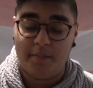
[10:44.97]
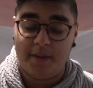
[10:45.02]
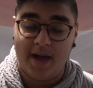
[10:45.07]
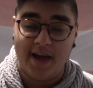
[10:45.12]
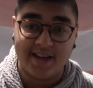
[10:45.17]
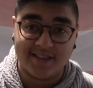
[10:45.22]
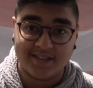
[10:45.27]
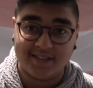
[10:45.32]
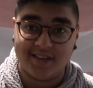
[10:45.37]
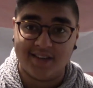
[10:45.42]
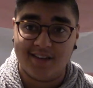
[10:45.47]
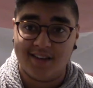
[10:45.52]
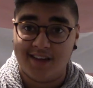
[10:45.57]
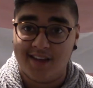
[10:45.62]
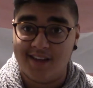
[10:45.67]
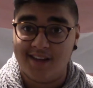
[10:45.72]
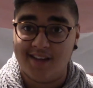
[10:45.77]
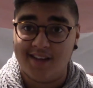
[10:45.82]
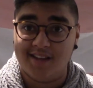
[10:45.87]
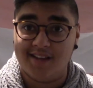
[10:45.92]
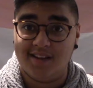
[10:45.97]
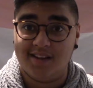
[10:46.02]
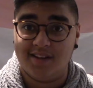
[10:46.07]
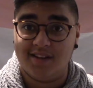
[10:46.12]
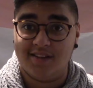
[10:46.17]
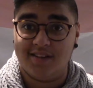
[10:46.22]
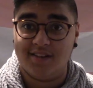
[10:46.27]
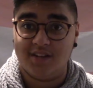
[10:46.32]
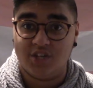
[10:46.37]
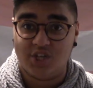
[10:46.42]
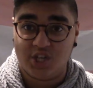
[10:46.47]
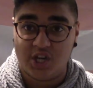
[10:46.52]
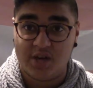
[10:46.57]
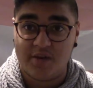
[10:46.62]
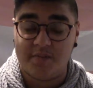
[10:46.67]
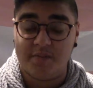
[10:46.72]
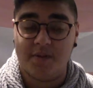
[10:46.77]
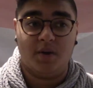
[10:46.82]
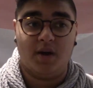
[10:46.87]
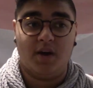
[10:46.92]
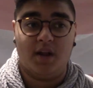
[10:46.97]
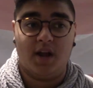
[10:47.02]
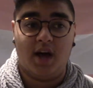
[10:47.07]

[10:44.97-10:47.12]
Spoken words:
passing in the gym.